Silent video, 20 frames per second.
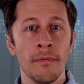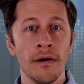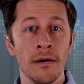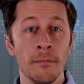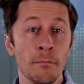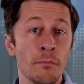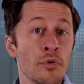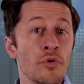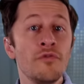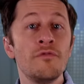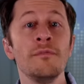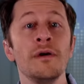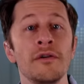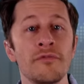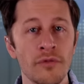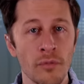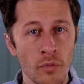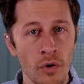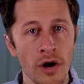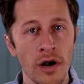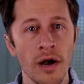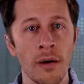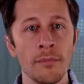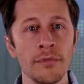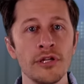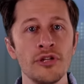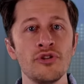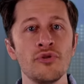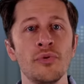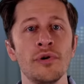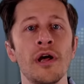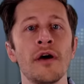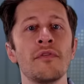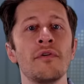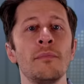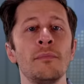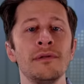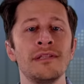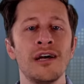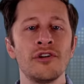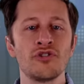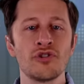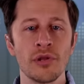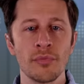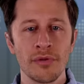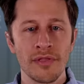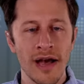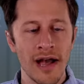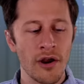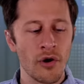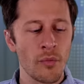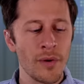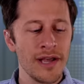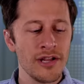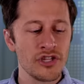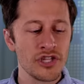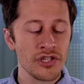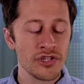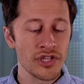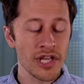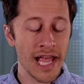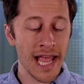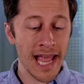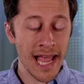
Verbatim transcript: uh, movement from one company to another, potentially with higher wages.